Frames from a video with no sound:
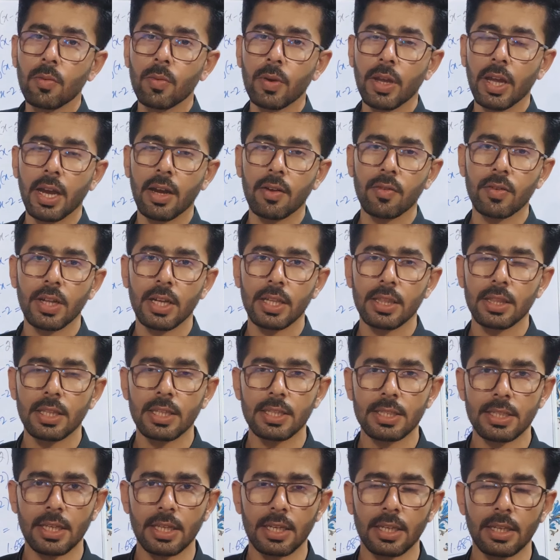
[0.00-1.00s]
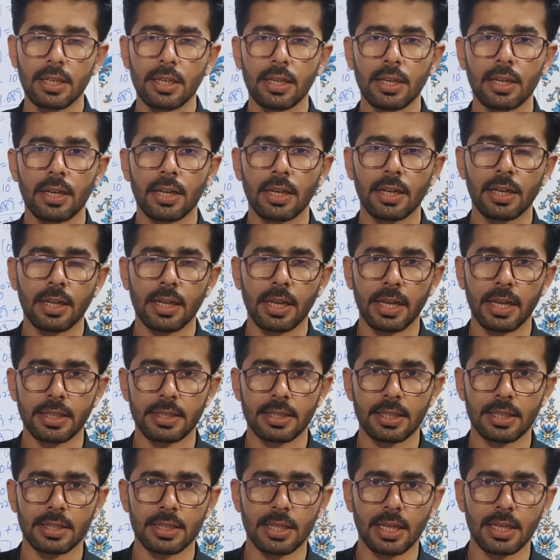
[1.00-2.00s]
We have done this in
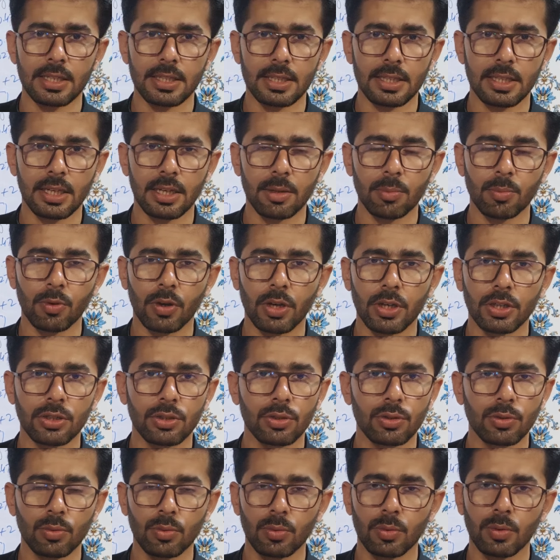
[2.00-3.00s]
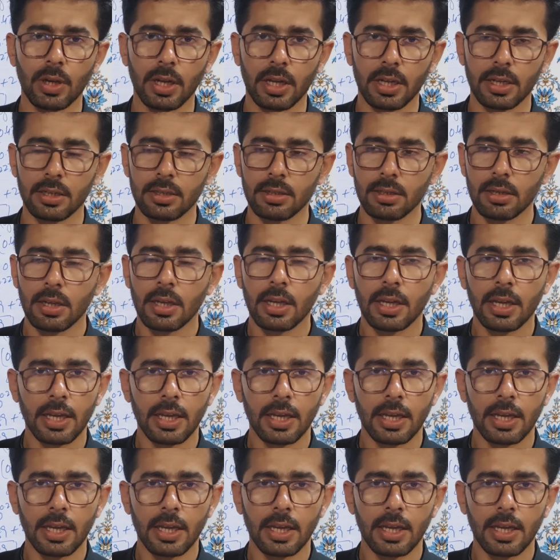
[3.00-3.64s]
exercise 3.2 and